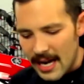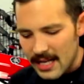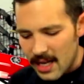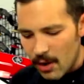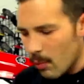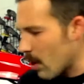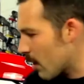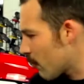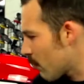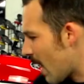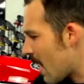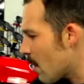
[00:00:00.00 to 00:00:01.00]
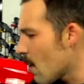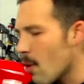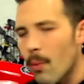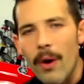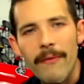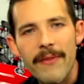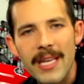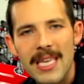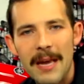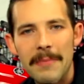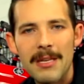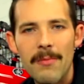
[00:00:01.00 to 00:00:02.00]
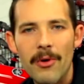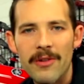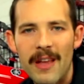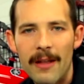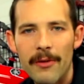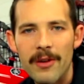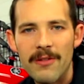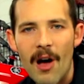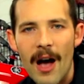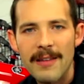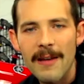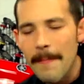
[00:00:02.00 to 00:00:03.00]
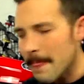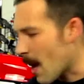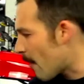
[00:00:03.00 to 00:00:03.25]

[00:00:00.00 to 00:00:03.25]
and it's going to work great while fixing up this motorcycle exhaust.